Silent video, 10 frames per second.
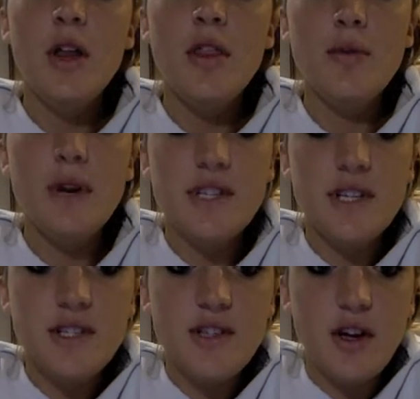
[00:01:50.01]
The
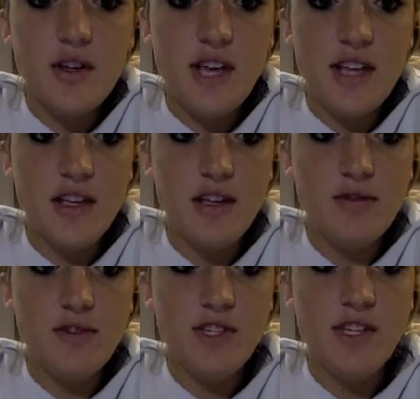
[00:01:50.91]
residence halls at the
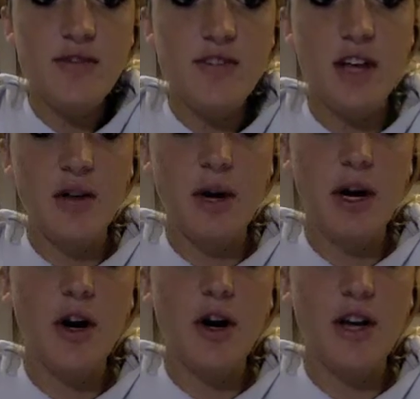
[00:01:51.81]
University of
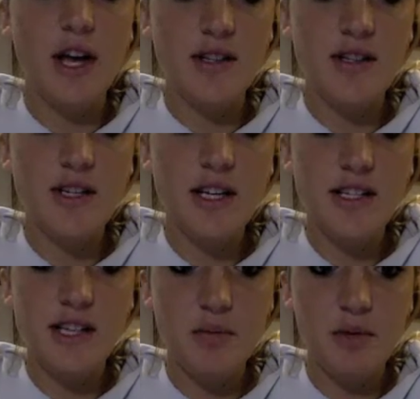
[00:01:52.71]
Delaware are an excellent
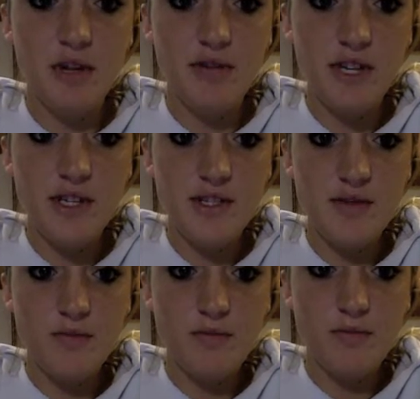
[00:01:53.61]
example of this.
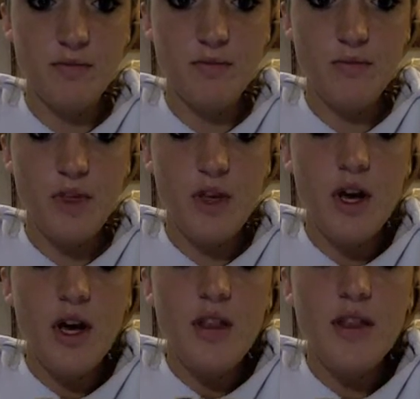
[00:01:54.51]

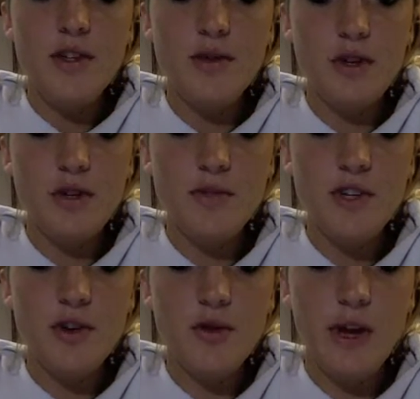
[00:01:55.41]
The dorms
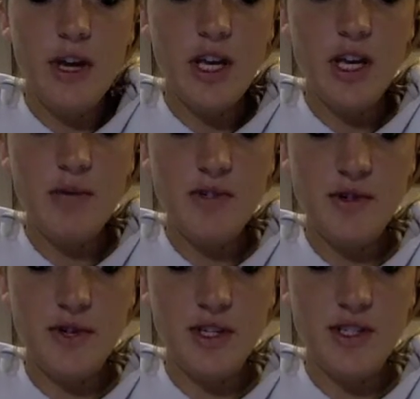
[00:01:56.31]
are a way to keep
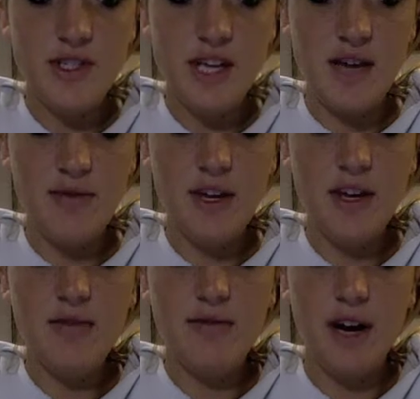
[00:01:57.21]
students safe and
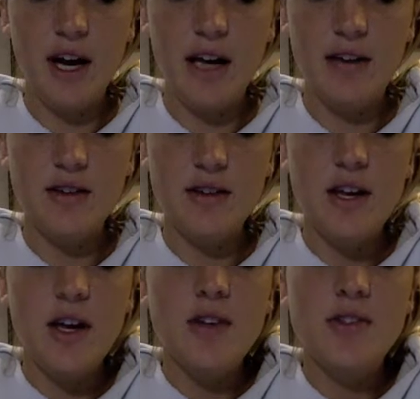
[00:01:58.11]
confined
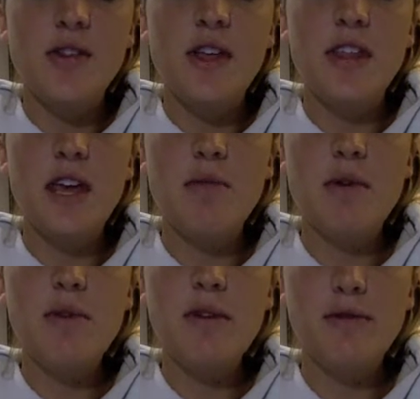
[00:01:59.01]
so that they
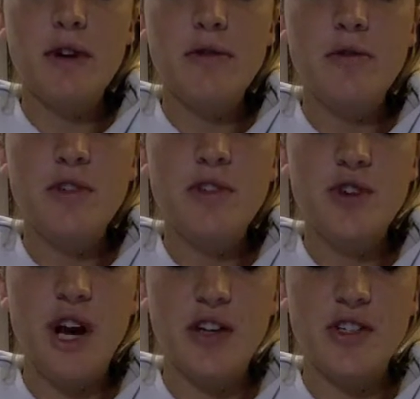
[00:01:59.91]
may be free from
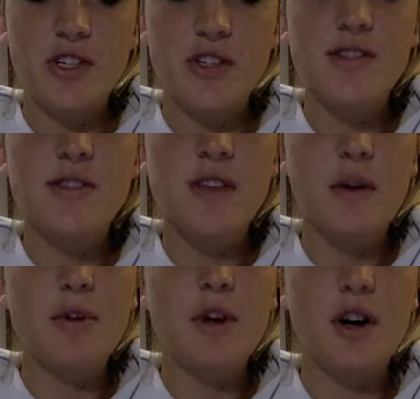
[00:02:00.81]
distractions that
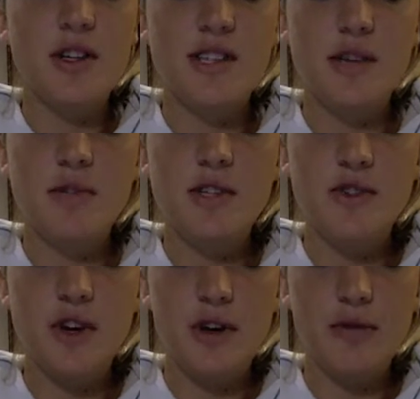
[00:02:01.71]
would cause them to
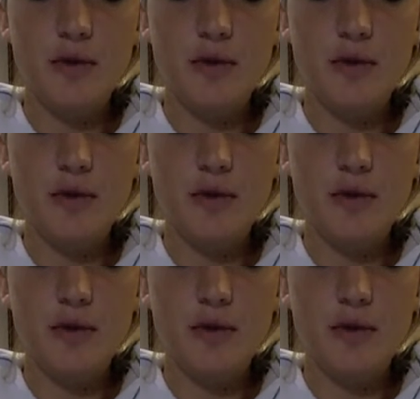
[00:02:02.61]
stray off